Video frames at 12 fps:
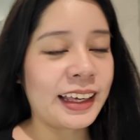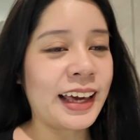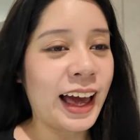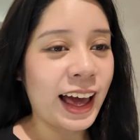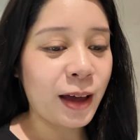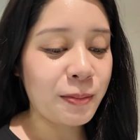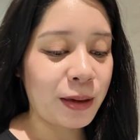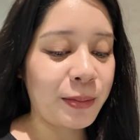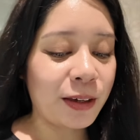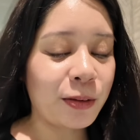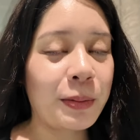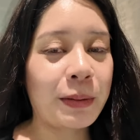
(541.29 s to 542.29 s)
Yeah,
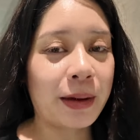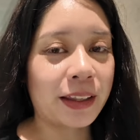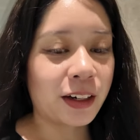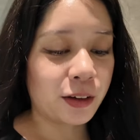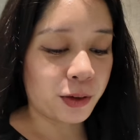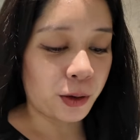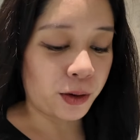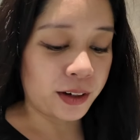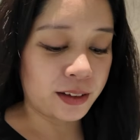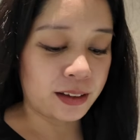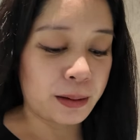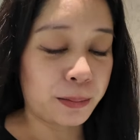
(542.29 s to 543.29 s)
maybe it would be better if you
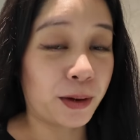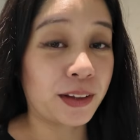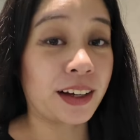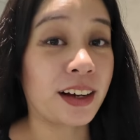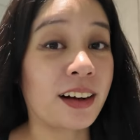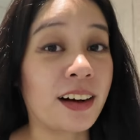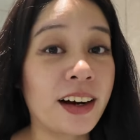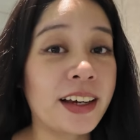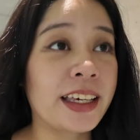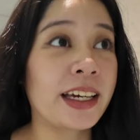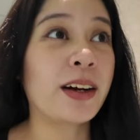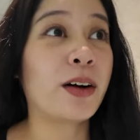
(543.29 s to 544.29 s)
honestly brought a car
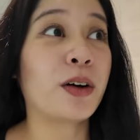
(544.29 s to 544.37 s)
here